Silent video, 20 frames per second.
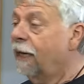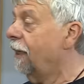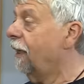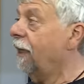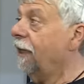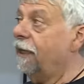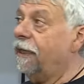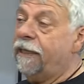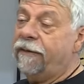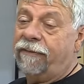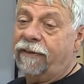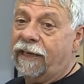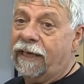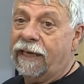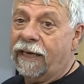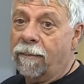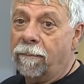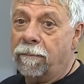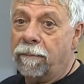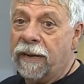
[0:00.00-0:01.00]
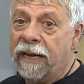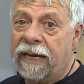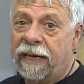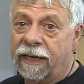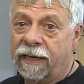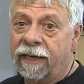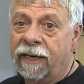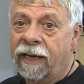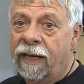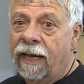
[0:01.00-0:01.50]
They leave it in a
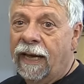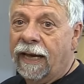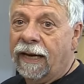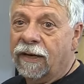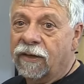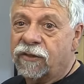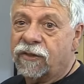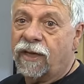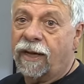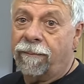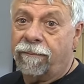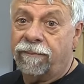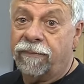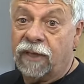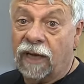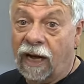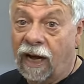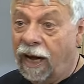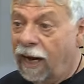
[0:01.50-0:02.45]
bin and it's up to